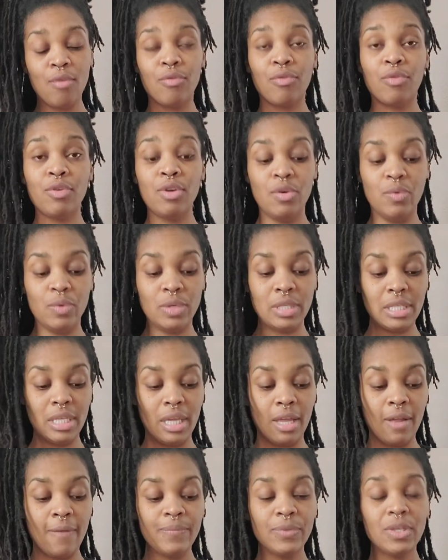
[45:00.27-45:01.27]

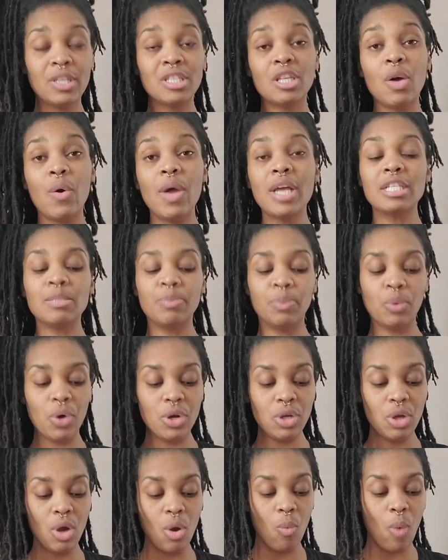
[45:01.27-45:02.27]
frequency. So explore
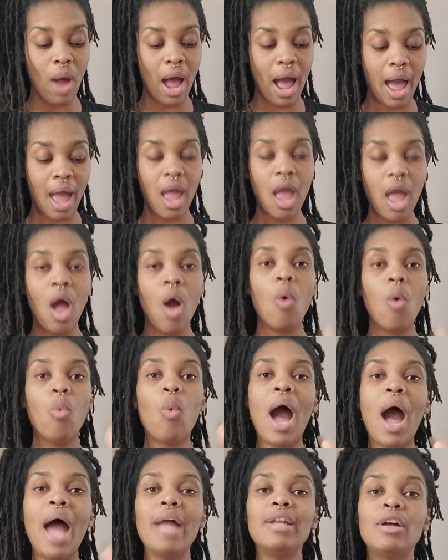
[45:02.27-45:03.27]
your why.
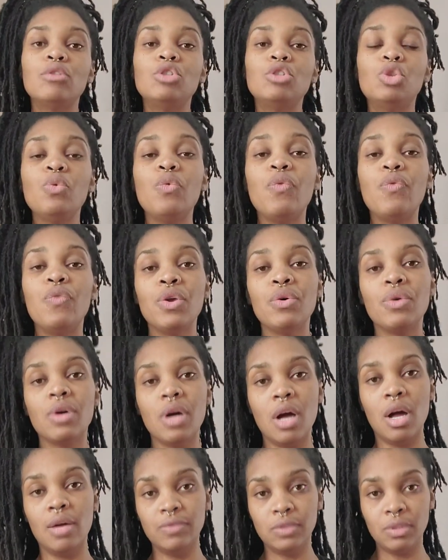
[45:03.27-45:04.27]
Why don't you feel
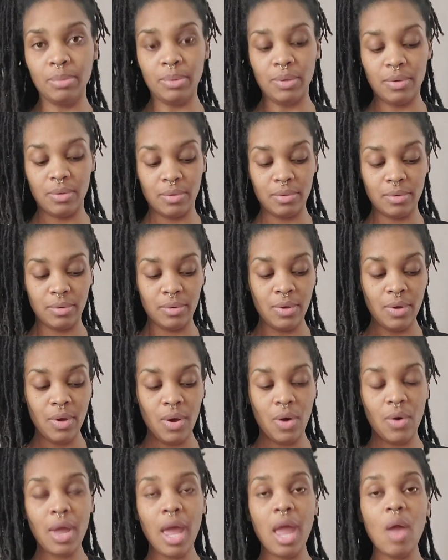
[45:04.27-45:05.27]
comfortable?
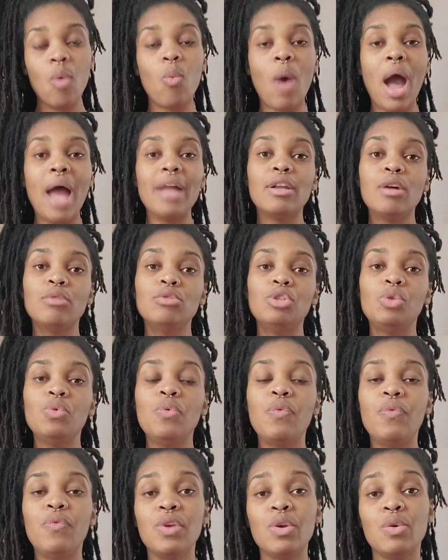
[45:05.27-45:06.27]
Okay, why don't you
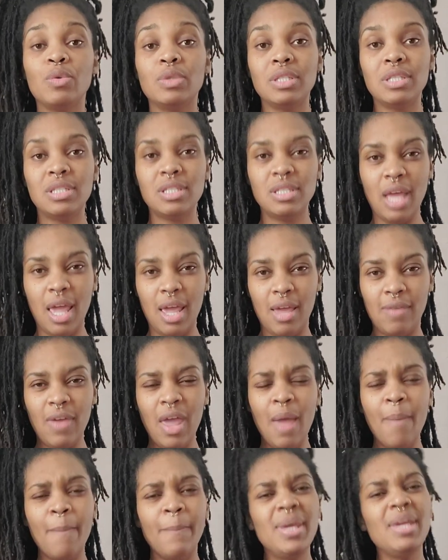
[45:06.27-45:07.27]
feel safe?
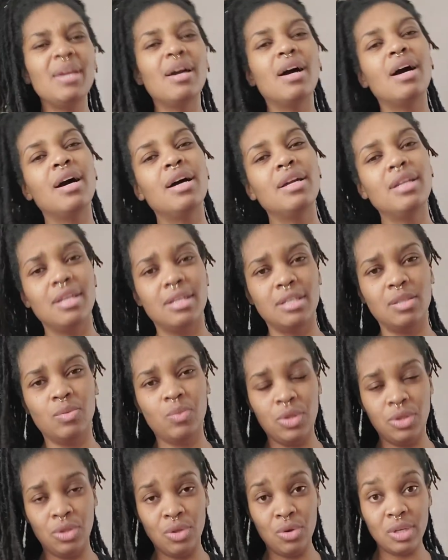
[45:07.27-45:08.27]
And be honest
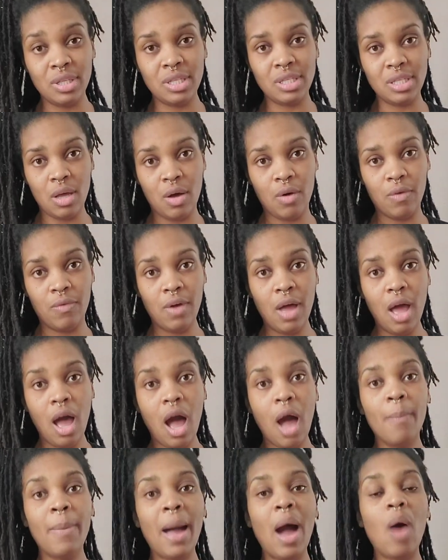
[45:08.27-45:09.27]
with yourself
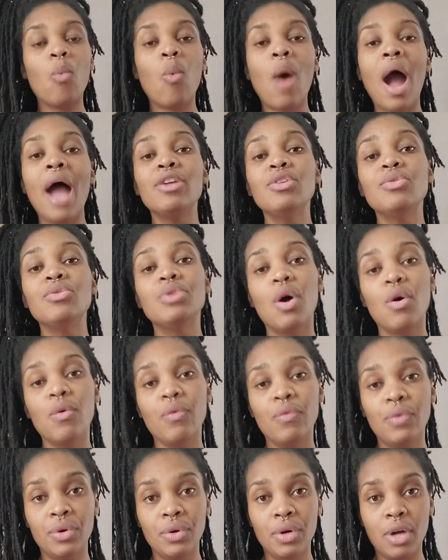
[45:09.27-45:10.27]
about why you don't
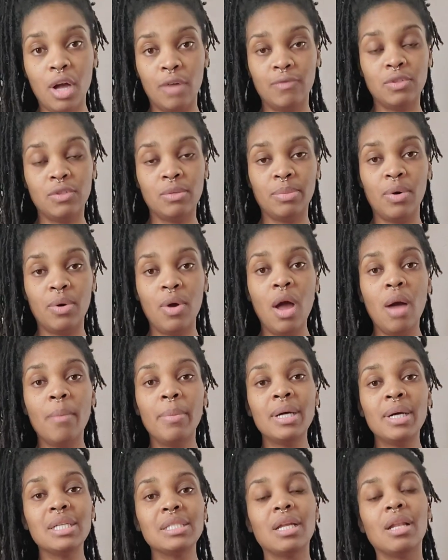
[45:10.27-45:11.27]
feel comfortable.
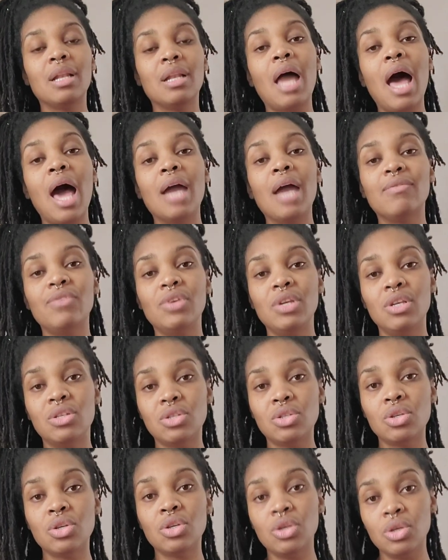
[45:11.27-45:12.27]
Because a lot of
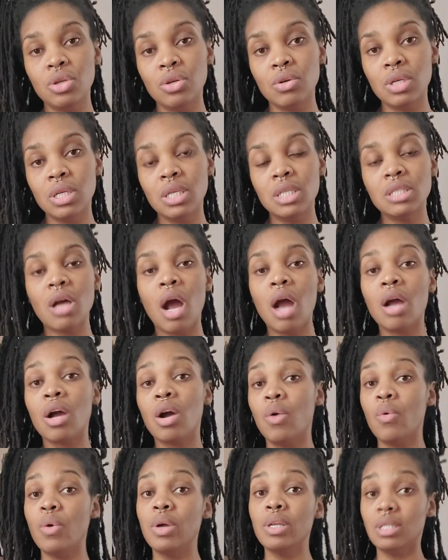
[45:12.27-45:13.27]
insecurities are
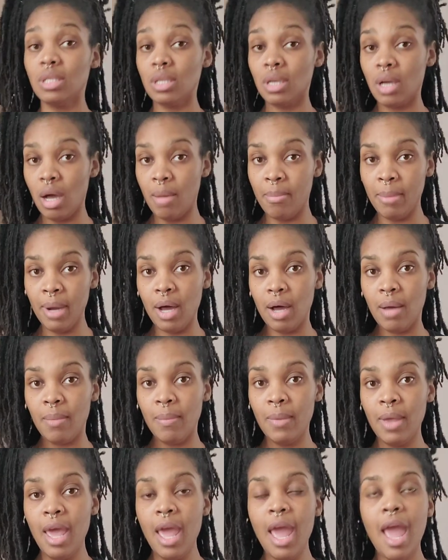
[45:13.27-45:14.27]
going to come
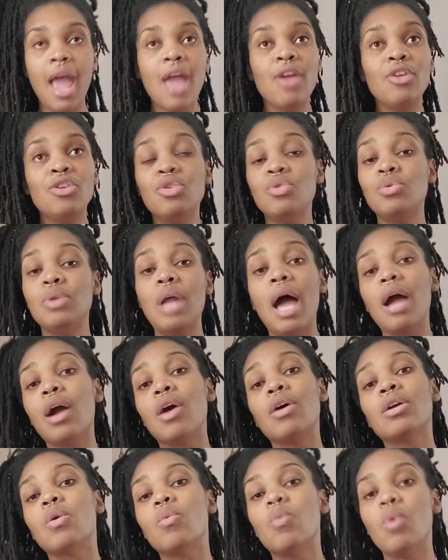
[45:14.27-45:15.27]
up. And you're not
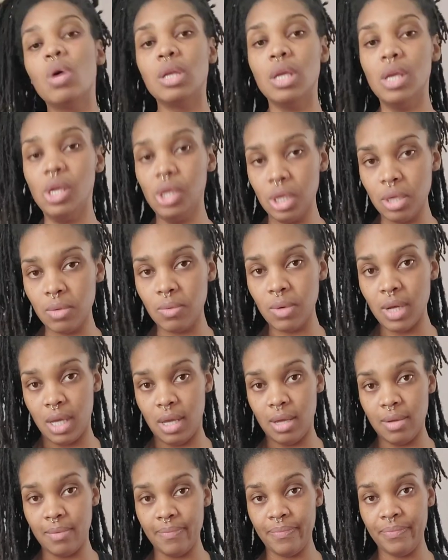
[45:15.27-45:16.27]
going to want to hear
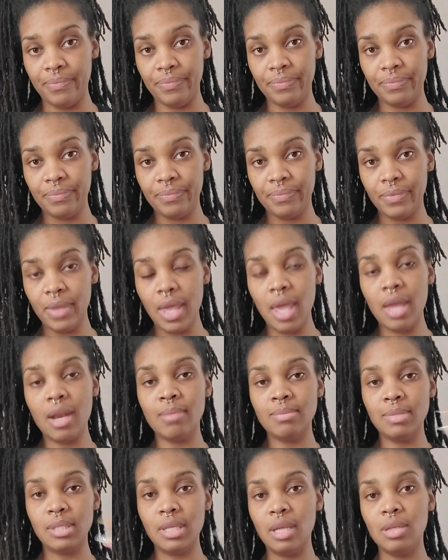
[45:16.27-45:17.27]
it. And
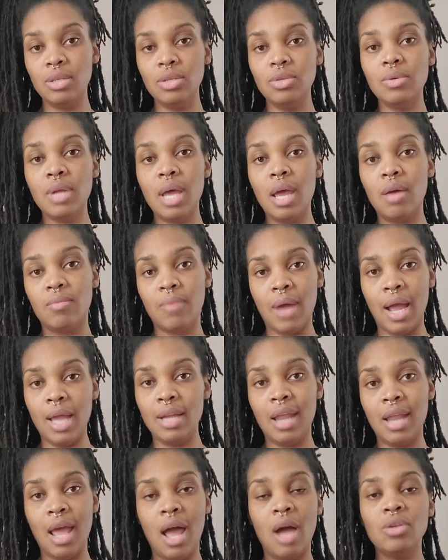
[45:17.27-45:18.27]
I'm telling you that
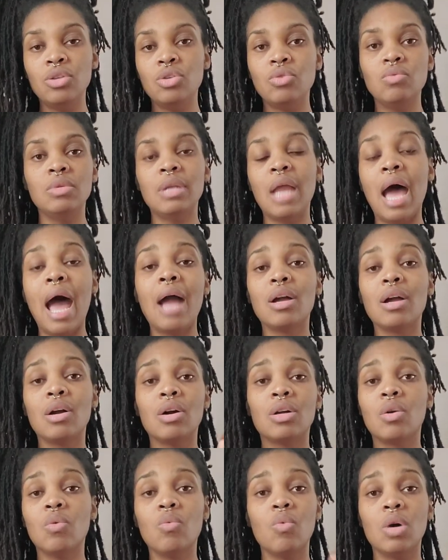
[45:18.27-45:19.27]
right now. You're not
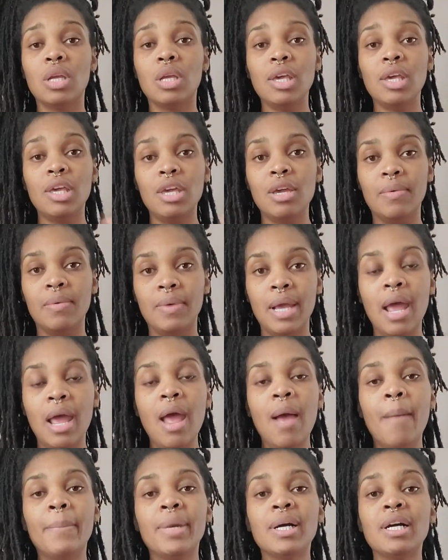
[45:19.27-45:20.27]
going to want to hear it.
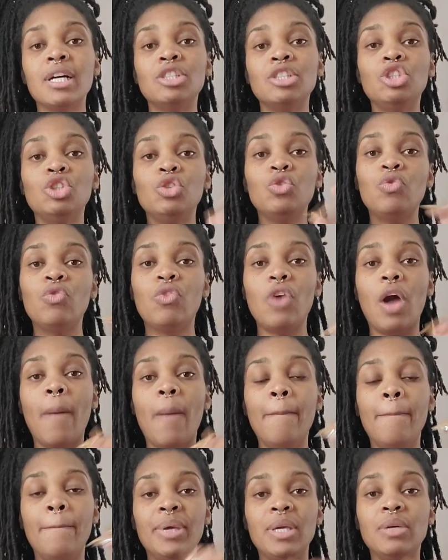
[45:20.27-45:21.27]
Because you
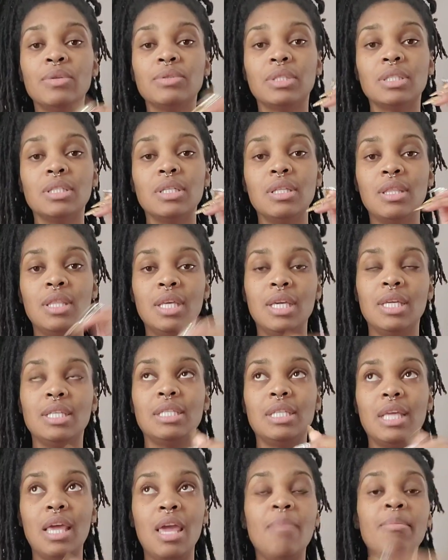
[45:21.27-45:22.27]
built this
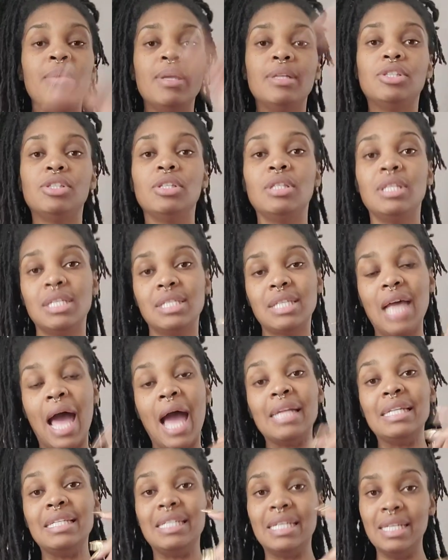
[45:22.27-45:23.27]
image, this
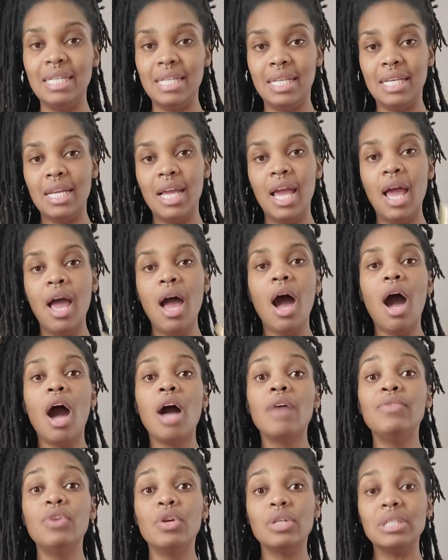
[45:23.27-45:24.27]
identity
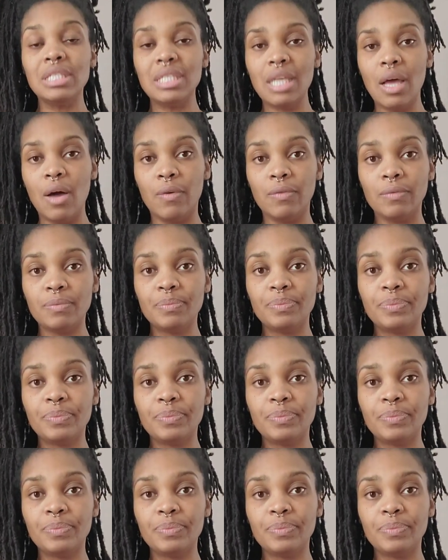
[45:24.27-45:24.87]
of yourself.